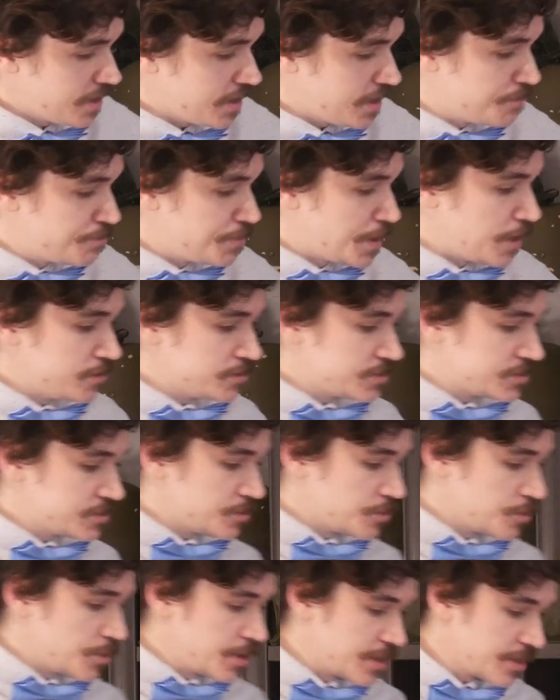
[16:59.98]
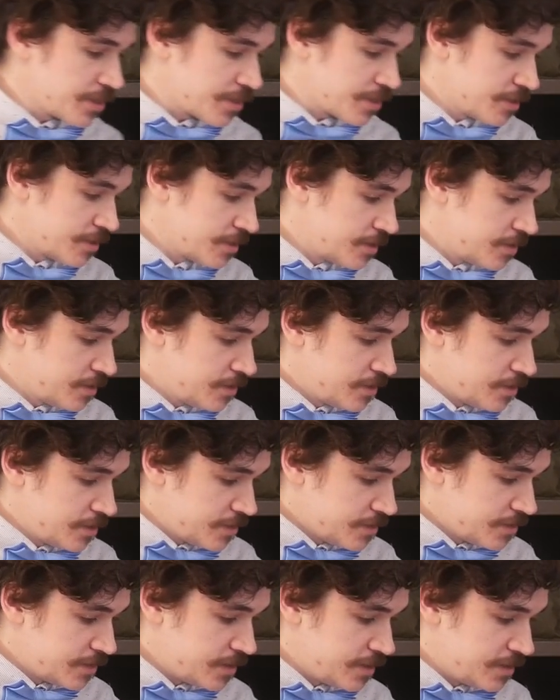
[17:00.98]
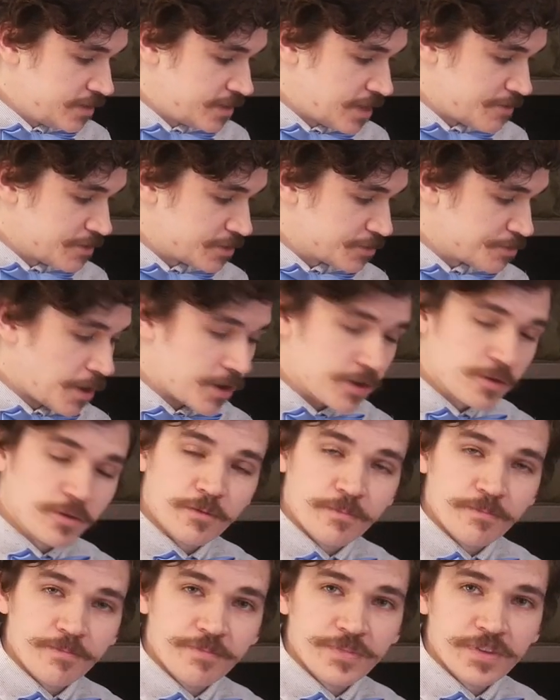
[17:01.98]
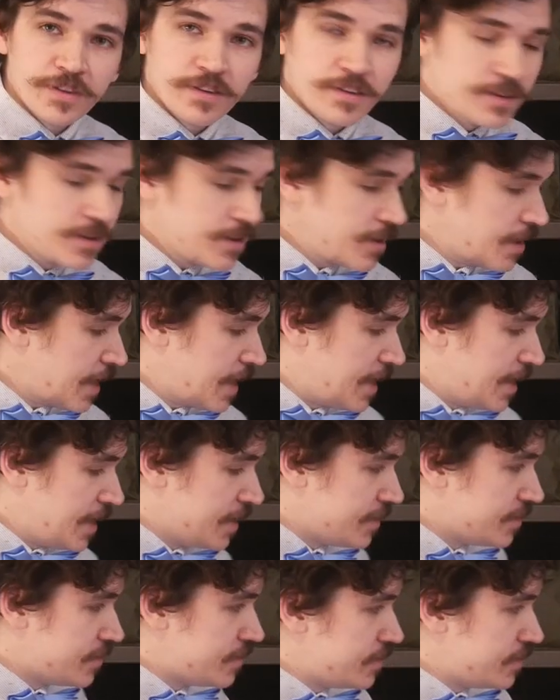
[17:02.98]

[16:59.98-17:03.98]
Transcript: belts with the Davis buckle. And